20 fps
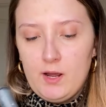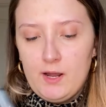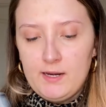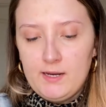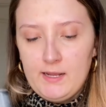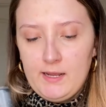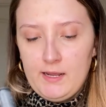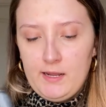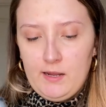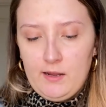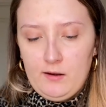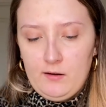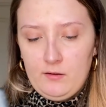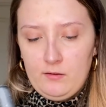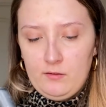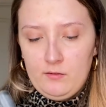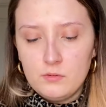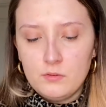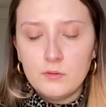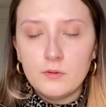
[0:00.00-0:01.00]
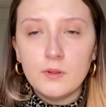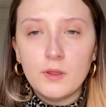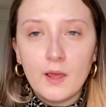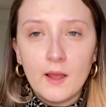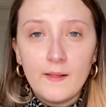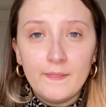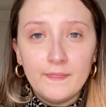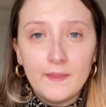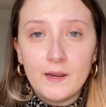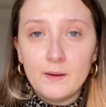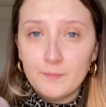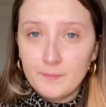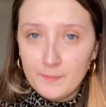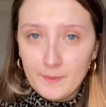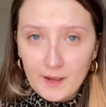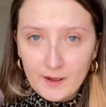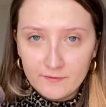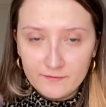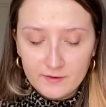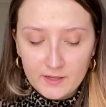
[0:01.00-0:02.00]
it in and then
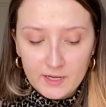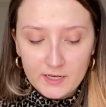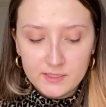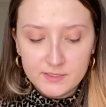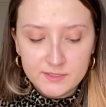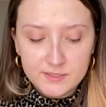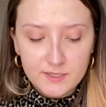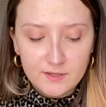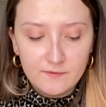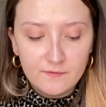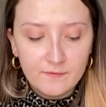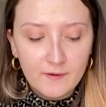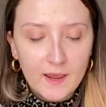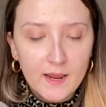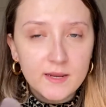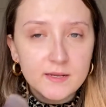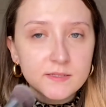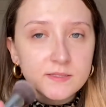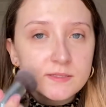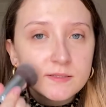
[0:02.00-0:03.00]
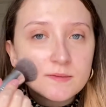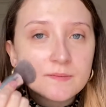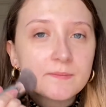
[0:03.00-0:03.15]
buff it into the face.